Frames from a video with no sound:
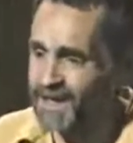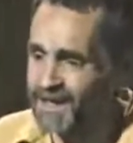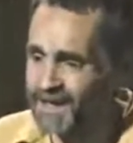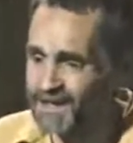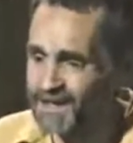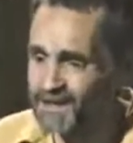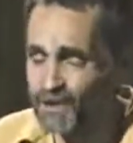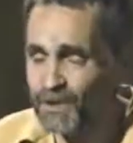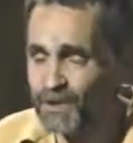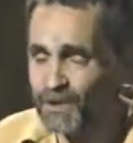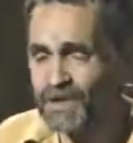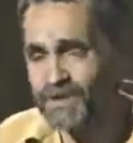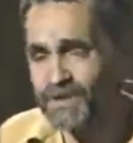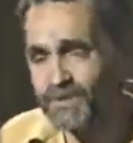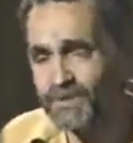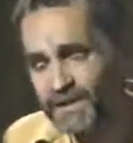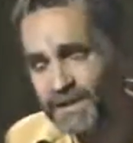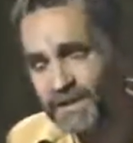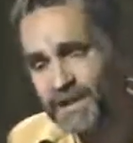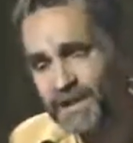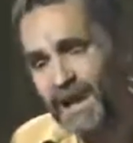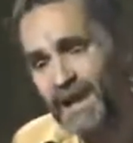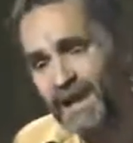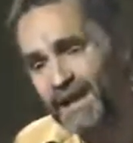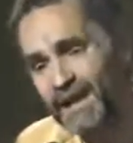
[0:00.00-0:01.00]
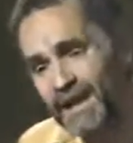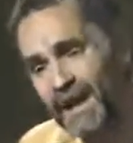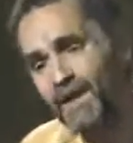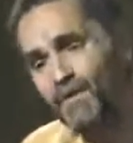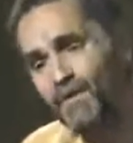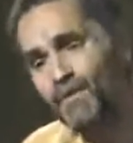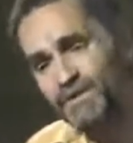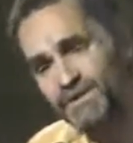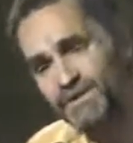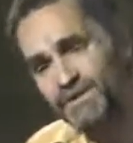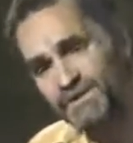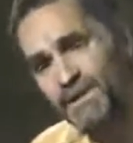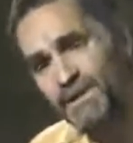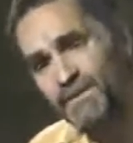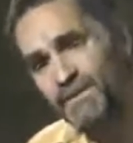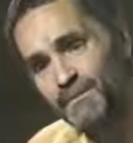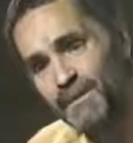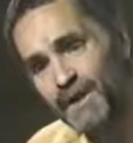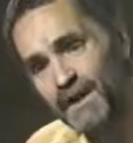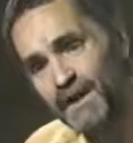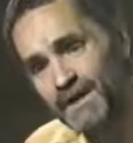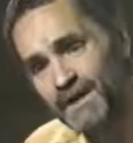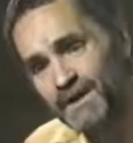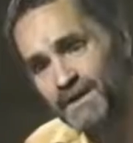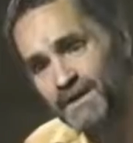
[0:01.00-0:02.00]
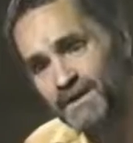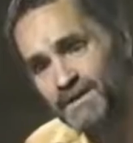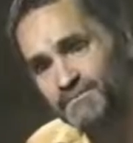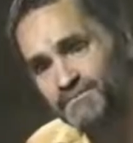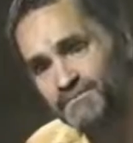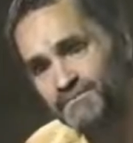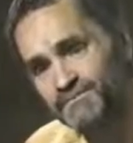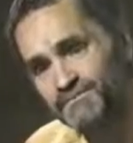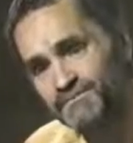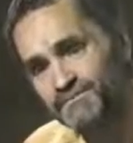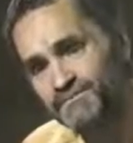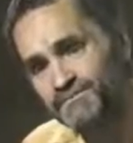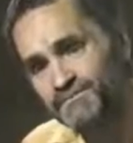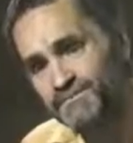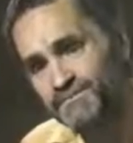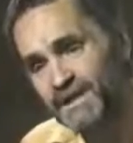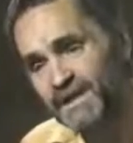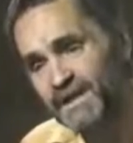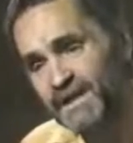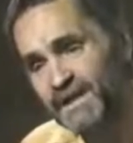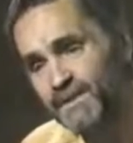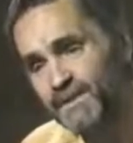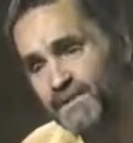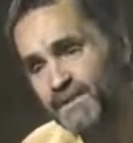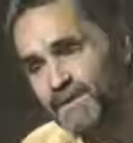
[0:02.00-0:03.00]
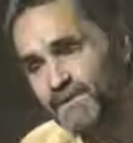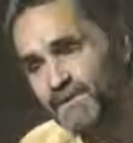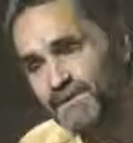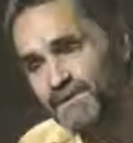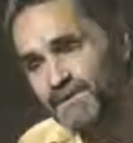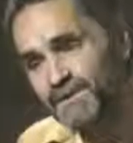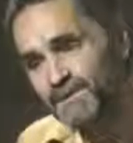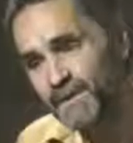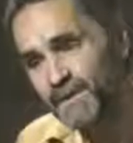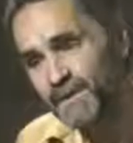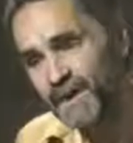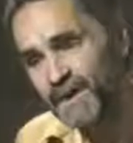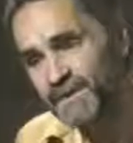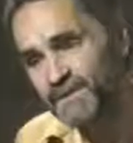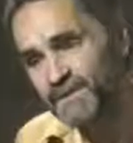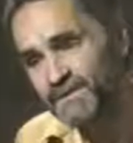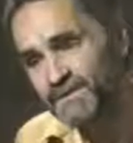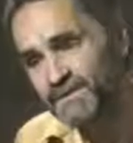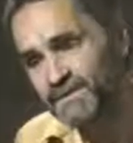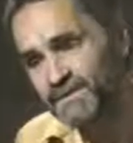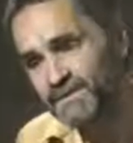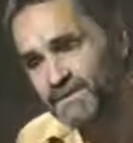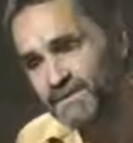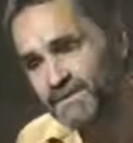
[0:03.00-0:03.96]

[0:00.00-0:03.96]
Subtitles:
And they treated me like I was somebody. They gave me respect.